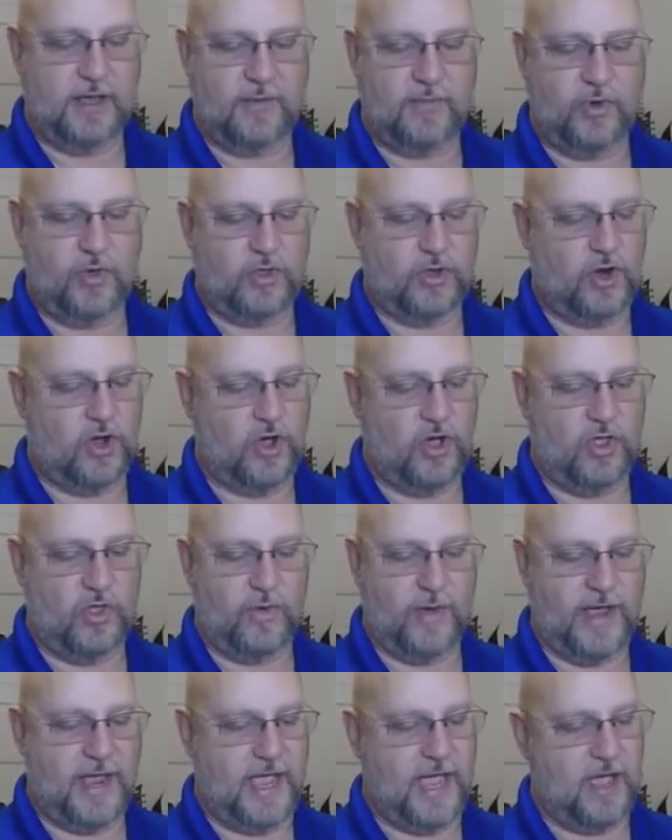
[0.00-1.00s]
Pull it all
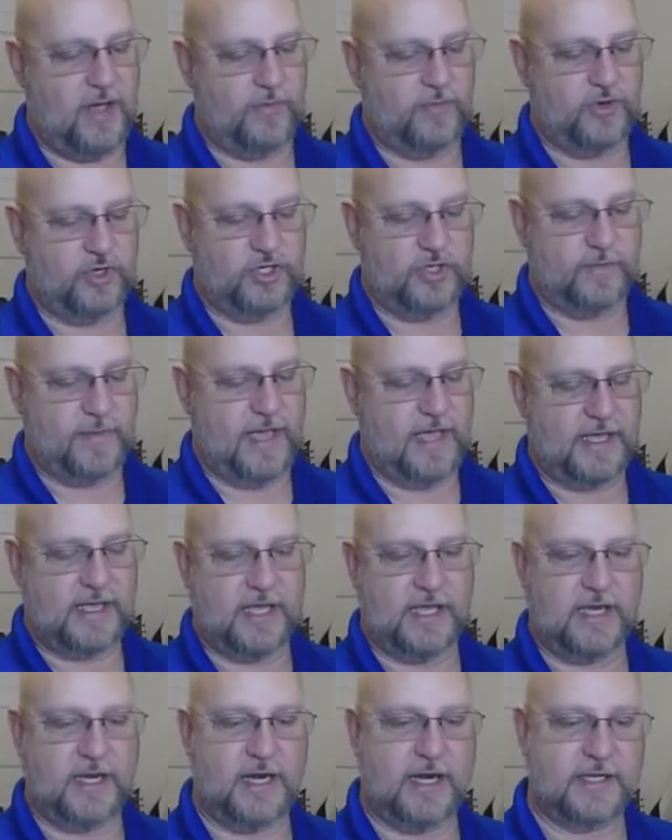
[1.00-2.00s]
the way out, push it back
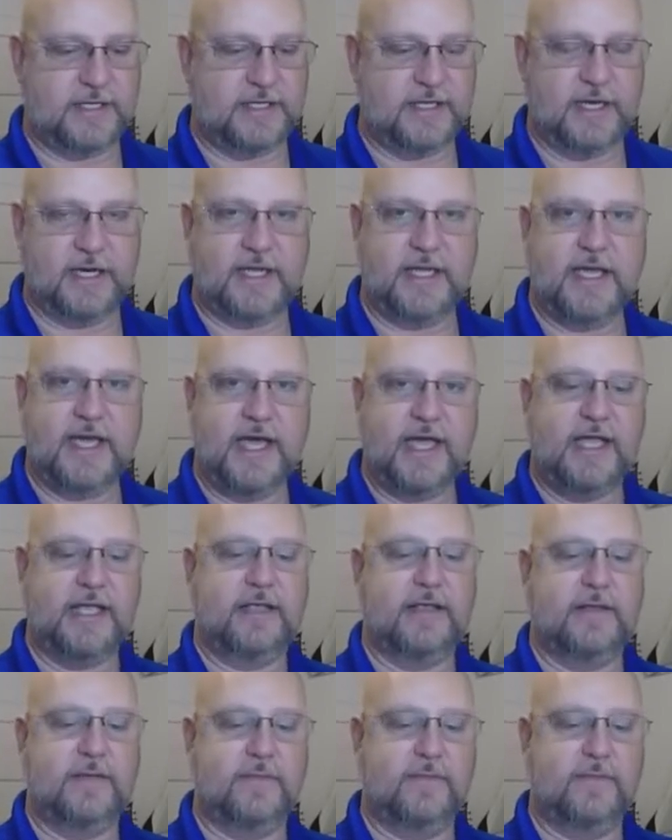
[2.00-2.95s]
in, and that's going to cut